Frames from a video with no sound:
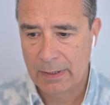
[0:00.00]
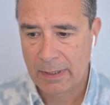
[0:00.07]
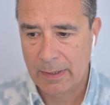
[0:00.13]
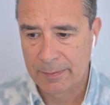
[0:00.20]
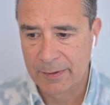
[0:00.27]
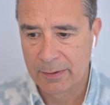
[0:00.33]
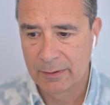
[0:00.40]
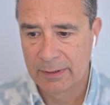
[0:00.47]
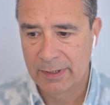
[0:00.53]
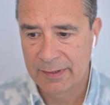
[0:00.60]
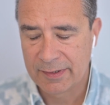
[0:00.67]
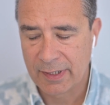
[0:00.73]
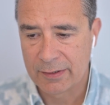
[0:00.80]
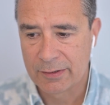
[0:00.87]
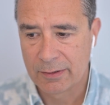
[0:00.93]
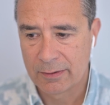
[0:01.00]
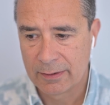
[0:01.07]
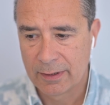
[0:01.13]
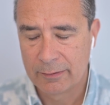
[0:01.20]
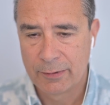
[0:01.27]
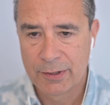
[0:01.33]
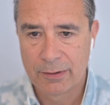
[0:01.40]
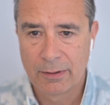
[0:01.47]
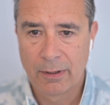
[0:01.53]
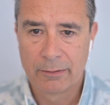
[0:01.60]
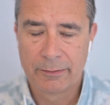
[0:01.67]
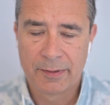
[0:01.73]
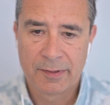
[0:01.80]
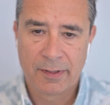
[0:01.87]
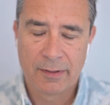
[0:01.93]
absolutely essential that we should
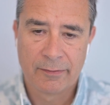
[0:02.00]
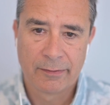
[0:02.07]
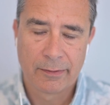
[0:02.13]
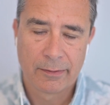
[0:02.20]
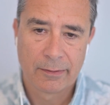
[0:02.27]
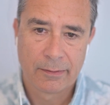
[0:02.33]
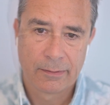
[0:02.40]
all receive.